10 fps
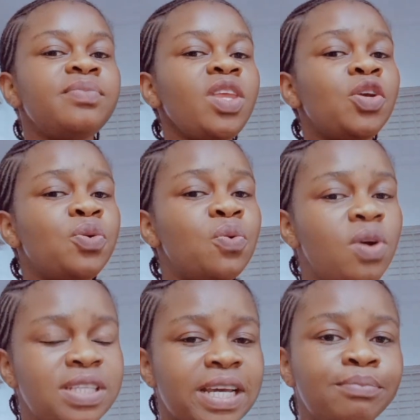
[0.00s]
you
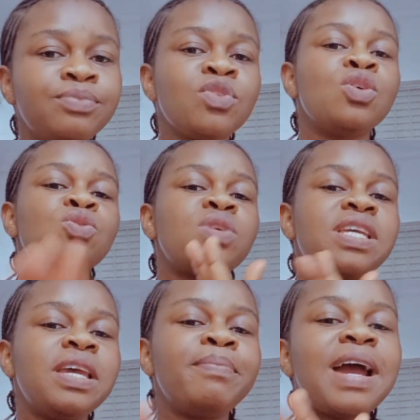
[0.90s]
want them to
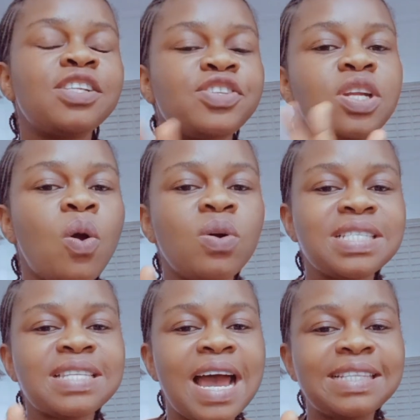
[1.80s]
keep gathering all
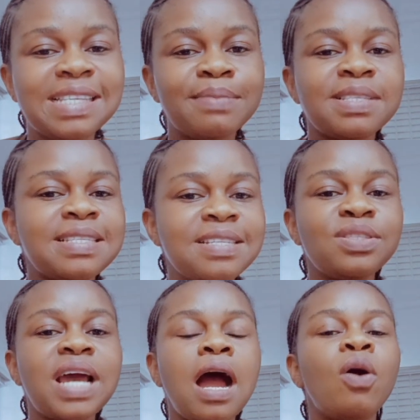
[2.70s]
these items till
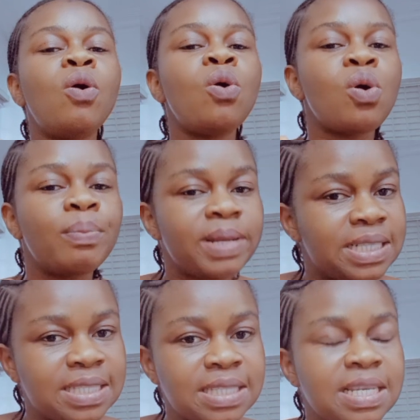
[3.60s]
they are all
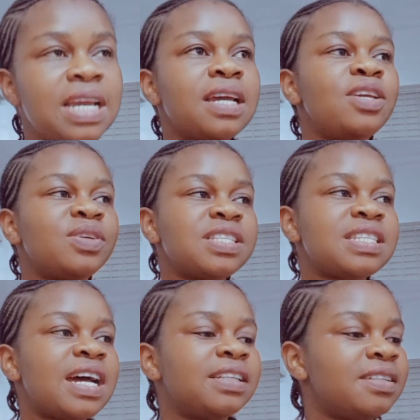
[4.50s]
complete. You
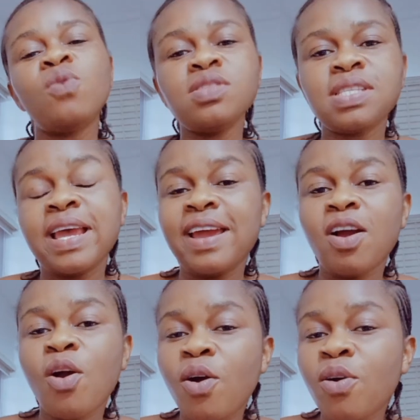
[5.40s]
understand? Once
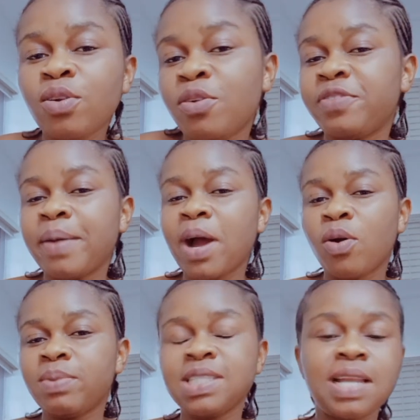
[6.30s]
all of them are
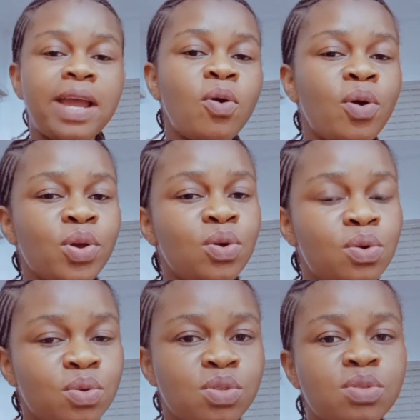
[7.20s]
complete, like all your
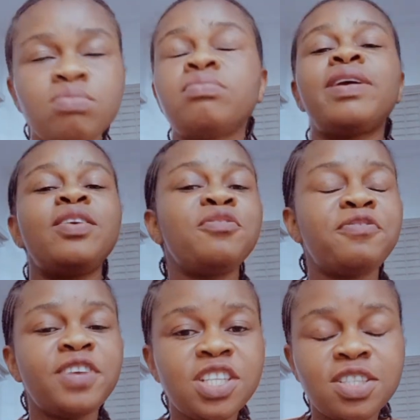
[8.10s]
goods, you
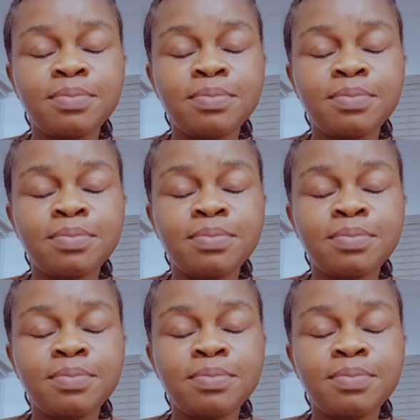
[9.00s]
finish